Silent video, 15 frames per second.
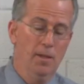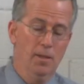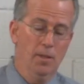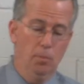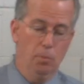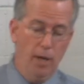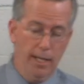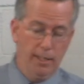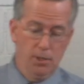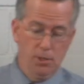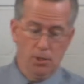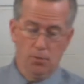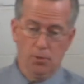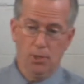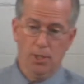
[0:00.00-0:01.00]
The
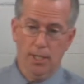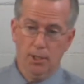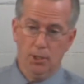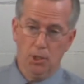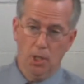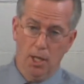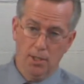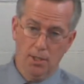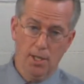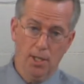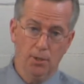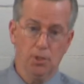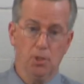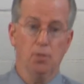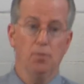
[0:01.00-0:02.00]
practice of sin, John
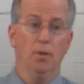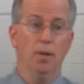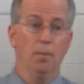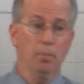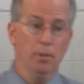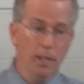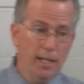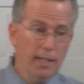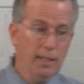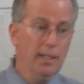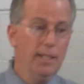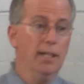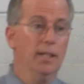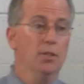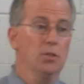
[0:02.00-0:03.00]
tells us very
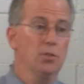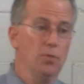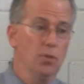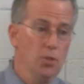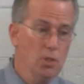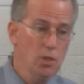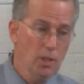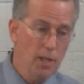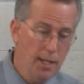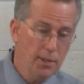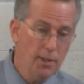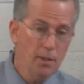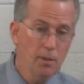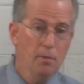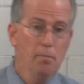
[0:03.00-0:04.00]
plainly in his first
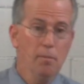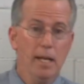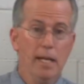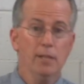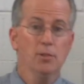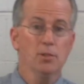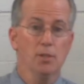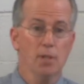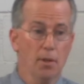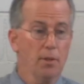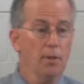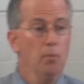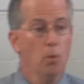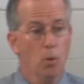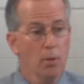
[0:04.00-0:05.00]
letter, means
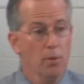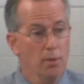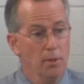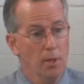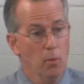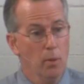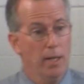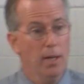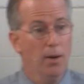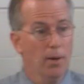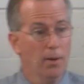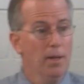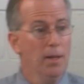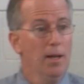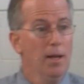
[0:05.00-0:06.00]
nothing more than that we
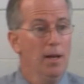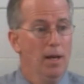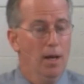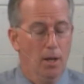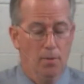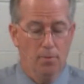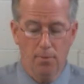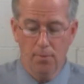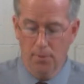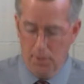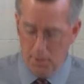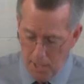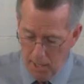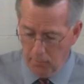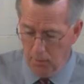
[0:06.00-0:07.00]
are of the
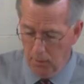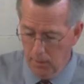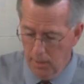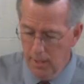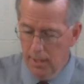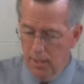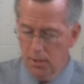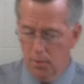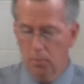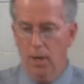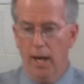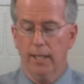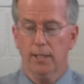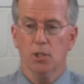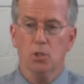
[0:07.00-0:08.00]
devil. To
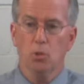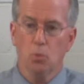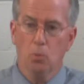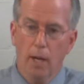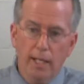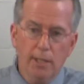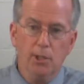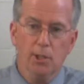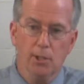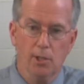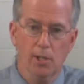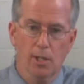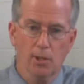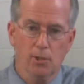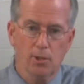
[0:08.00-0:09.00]
practice
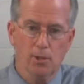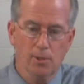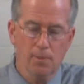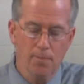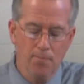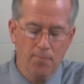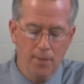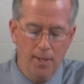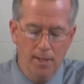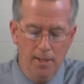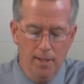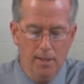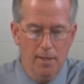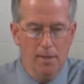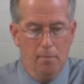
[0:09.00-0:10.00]
righteousness
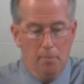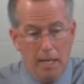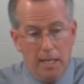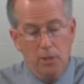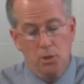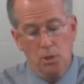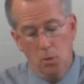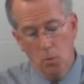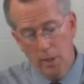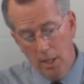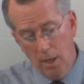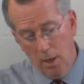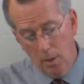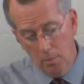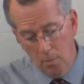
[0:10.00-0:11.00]
means that we
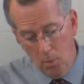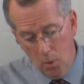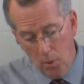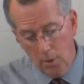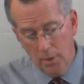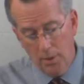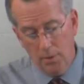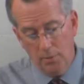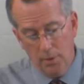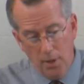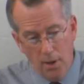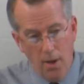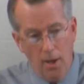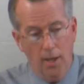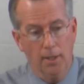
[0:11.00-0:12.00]
are born of
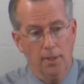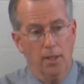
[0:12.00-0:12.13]
God.